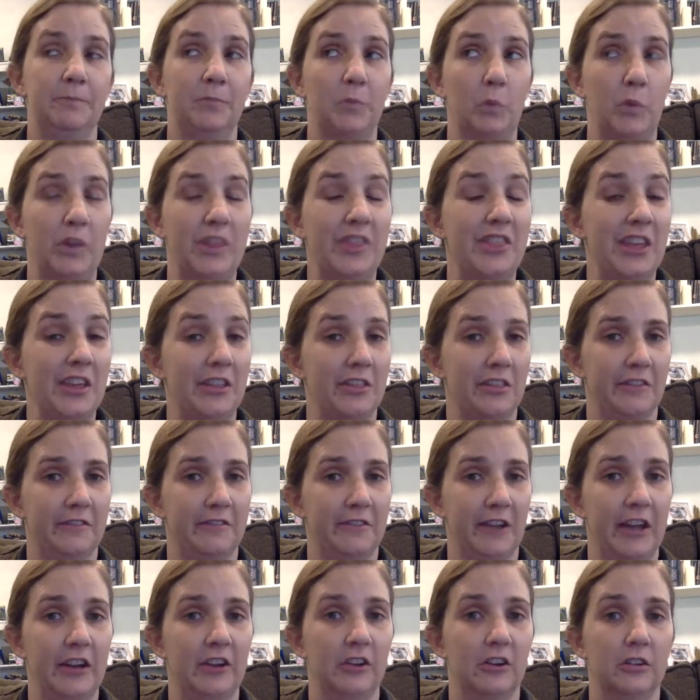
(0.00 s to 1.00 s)
we think the
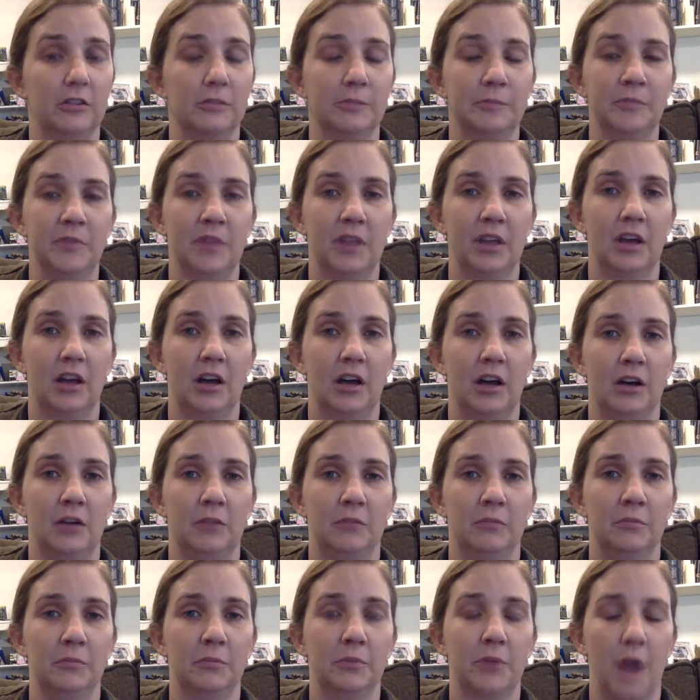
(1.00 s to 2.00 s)
final,
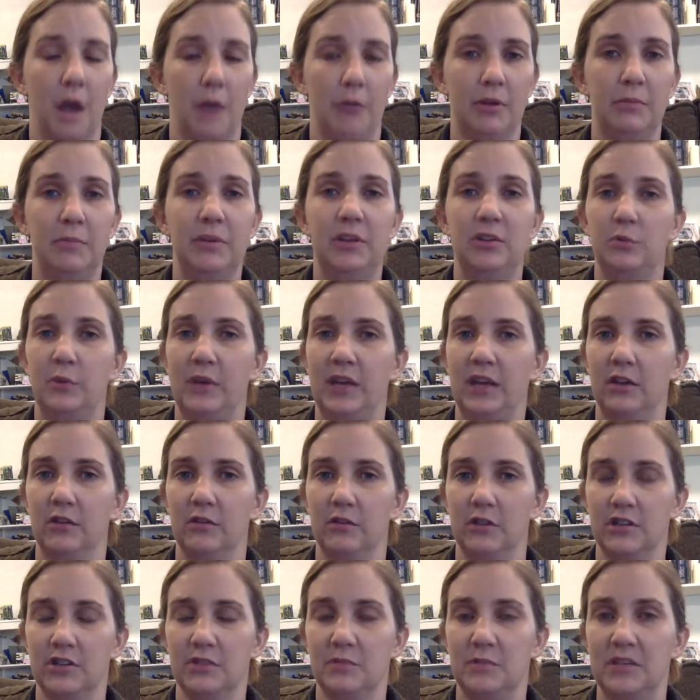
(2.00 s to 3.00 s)
probably between
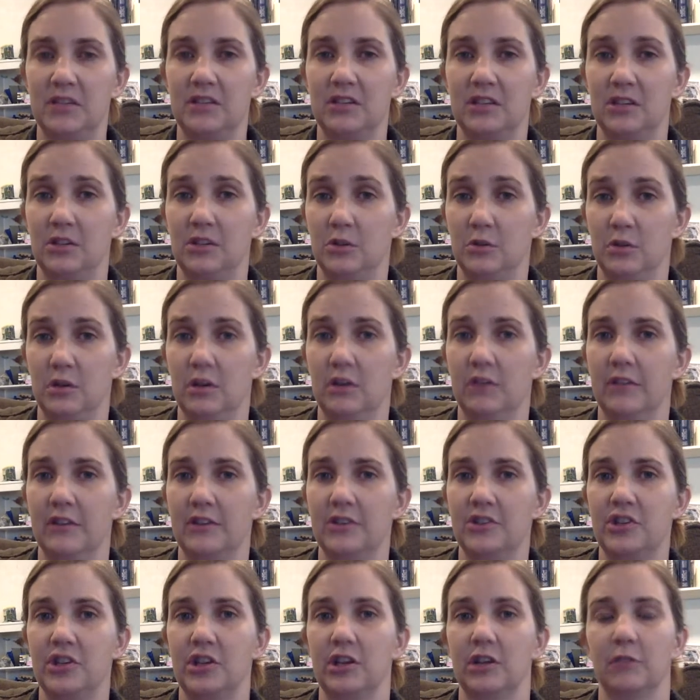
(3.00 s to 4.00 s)
Christmas and New Year
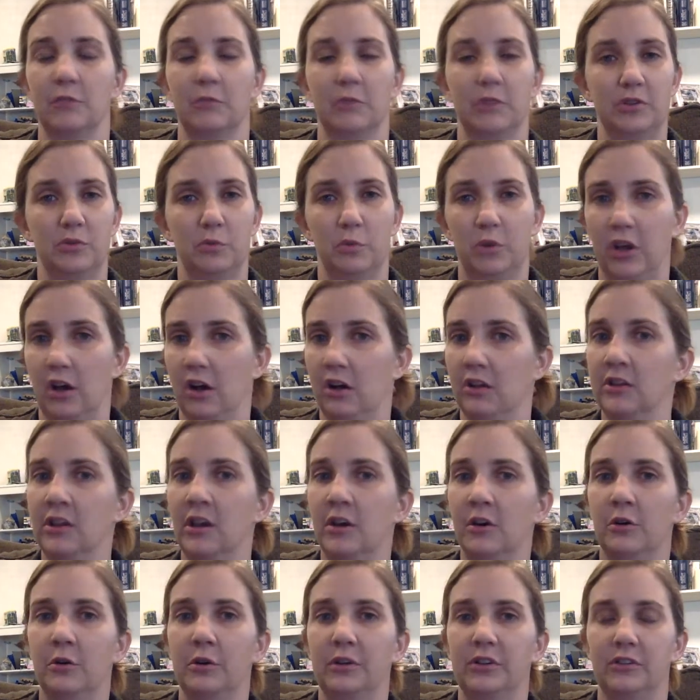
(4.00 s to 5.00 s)
this year, which we all
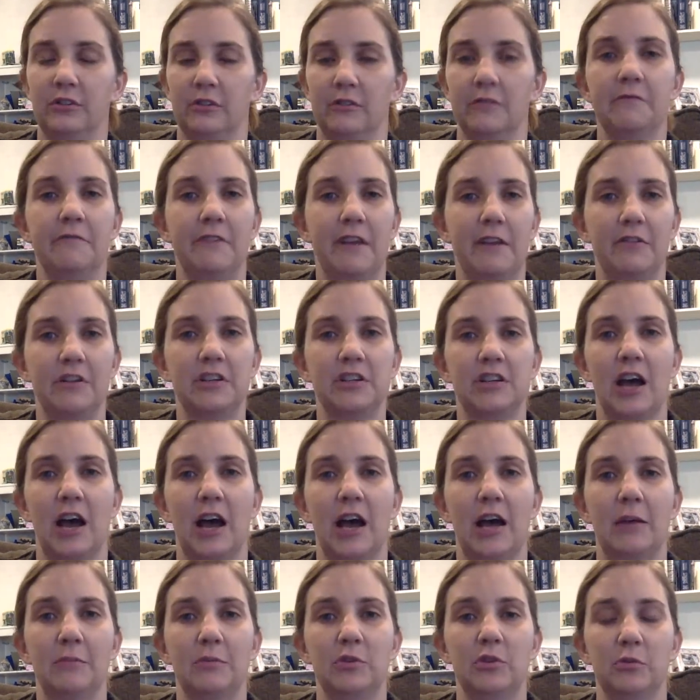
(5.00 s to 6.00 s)
know is their favorite
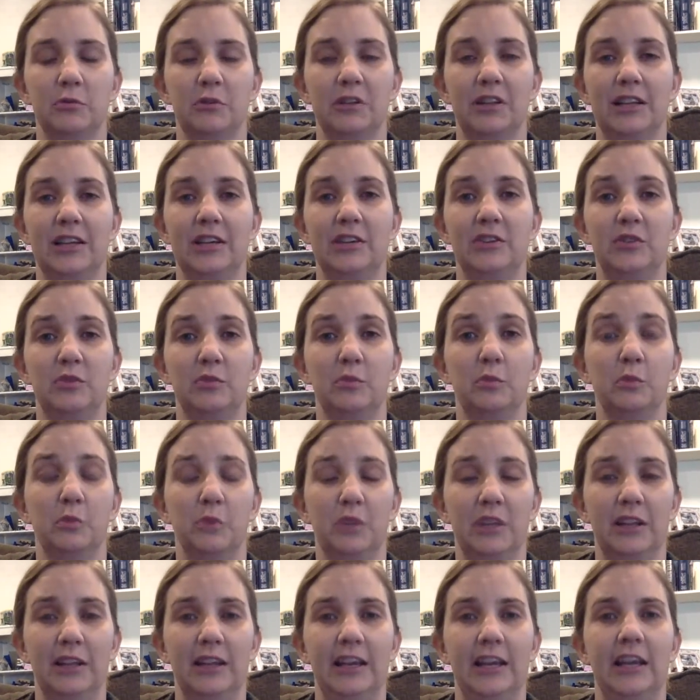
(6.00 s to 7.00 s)
time to release
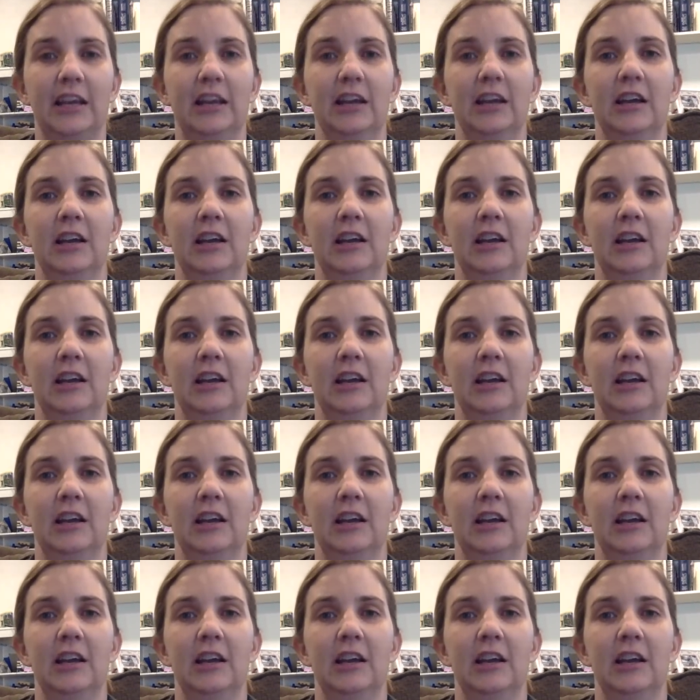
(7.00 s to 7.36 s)
really